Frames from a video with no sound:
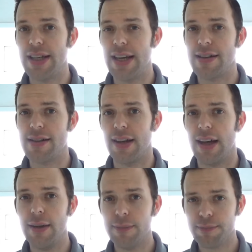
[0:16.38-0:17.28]

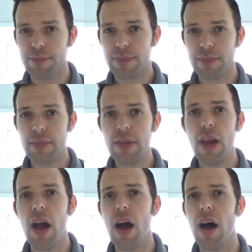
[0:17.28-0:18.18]
yesterday,
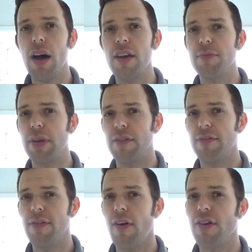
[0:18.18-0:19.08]
I've been
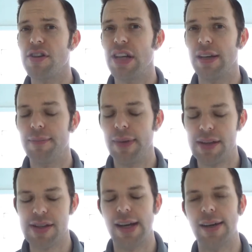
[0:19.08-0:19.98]
foraging in
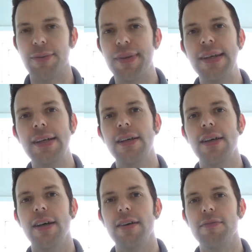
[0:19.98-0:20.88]
town
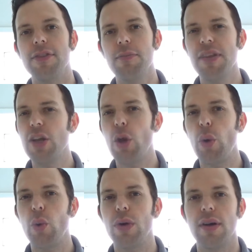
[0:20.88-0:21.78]
for something
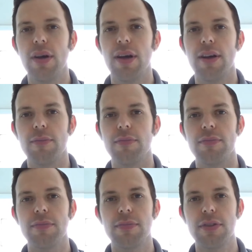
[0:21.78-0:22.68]
new,
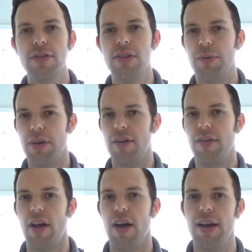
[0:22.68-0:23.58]
because you know what it's
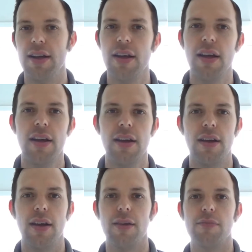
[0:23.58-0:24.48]
like,
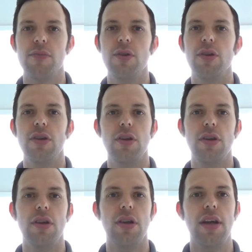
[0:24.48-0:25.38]
you
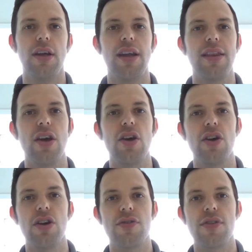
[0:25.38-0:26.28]
get the
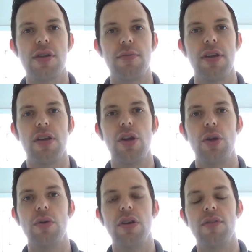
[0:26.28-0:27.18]
urge for something
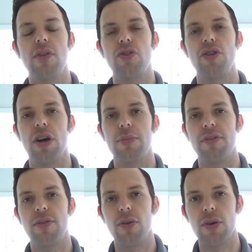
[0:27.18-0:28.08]
new that you've not tried
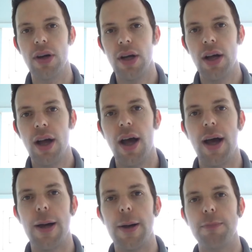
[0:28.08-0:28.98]
before,
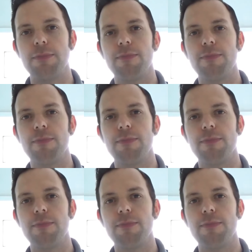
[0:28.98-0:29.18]
and